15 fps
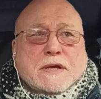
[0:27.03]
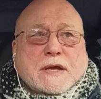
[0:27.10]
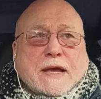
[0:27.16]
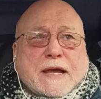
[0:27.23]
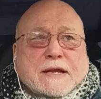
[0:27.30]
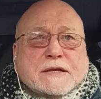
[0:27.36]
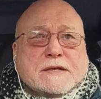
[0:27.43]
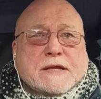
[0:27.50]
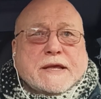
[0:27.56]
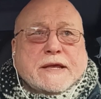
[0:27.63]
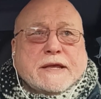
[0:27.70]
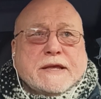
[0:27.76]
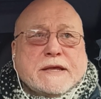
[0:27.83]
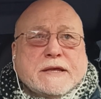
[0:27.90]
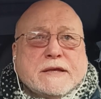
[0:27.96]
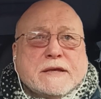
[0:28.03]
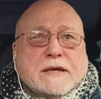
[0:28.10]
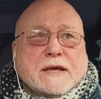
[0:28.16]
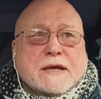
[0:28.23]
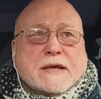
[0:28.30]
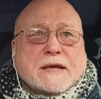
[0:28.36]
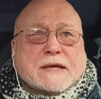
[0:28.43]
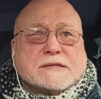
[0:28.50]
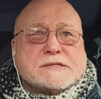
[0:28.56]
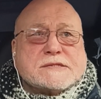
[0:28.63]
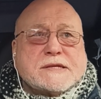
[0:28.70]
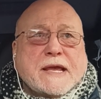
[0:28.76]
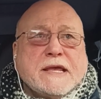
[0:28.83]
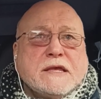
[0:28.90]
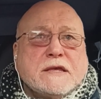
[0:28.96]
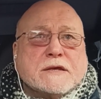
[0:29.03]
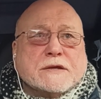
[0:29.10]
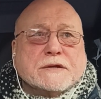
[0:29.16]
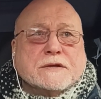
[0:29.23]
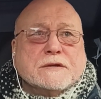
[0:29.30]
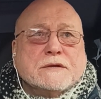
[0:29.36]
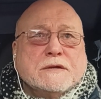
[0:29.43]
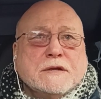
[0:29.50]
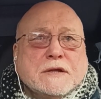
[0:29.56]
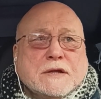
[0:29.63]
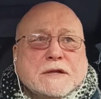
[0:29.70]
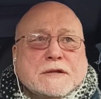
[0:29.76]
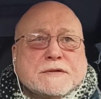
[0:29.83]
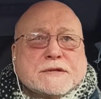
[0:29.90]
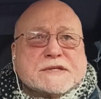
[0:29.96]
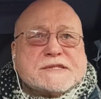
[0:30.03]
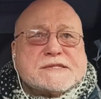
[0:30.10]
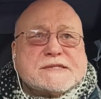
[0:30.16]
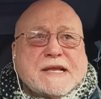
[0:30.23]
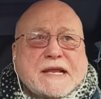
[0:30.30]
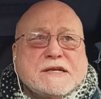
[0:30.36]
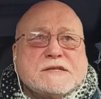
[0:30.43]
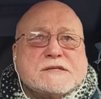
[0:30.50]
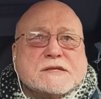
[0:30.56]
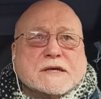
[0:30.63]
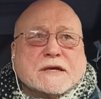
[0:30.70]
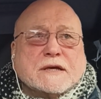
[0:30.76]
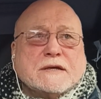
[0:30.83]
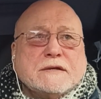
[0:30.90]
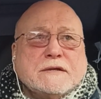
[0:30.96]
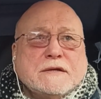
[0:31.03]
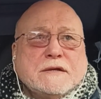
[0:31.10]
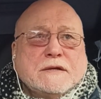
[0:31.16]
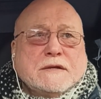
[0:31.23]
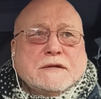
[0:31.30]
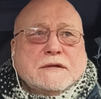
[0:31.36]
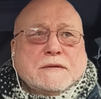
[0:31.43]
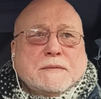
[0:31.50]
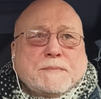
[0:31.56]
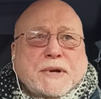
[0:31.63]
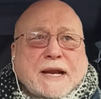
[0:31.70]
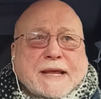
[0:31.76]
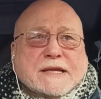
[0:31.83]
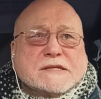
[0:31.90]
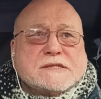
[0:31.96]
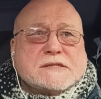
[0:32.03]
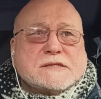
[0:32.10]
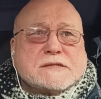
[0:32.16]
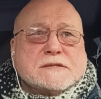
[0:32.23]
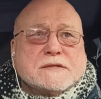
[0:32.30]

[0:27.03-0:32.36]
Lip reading: And he has taken the center place